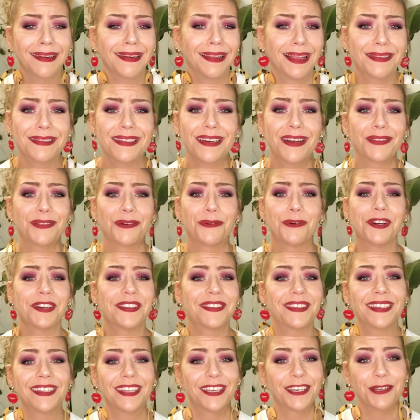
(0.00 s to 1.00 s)
That's not the
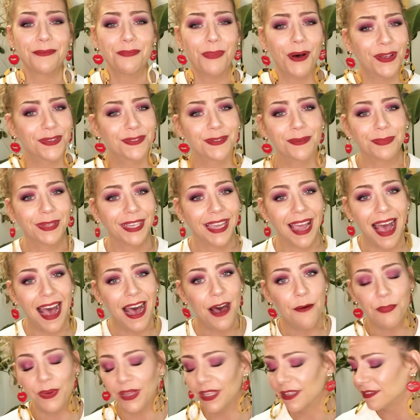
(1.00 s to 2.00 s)
worst thing that could possibly
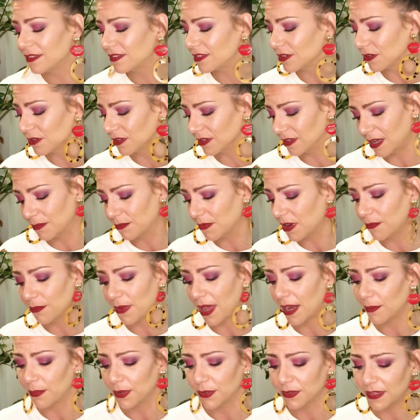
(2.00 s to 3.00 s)
happen, so I'm not
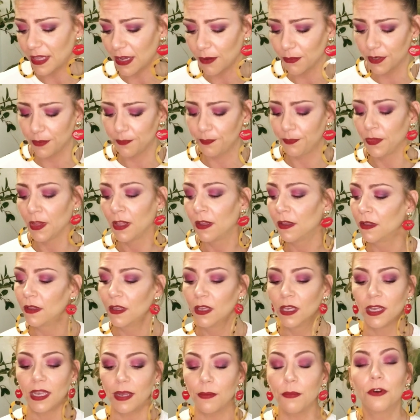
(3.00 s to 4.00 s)
mad about that one.
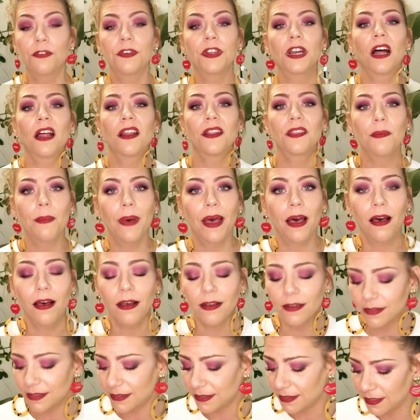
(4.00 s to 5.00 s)
Okay, moving on in the
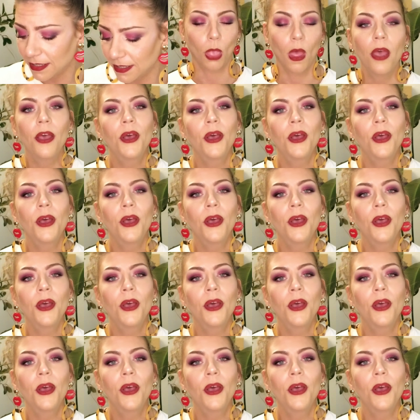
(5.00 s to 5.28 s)
box.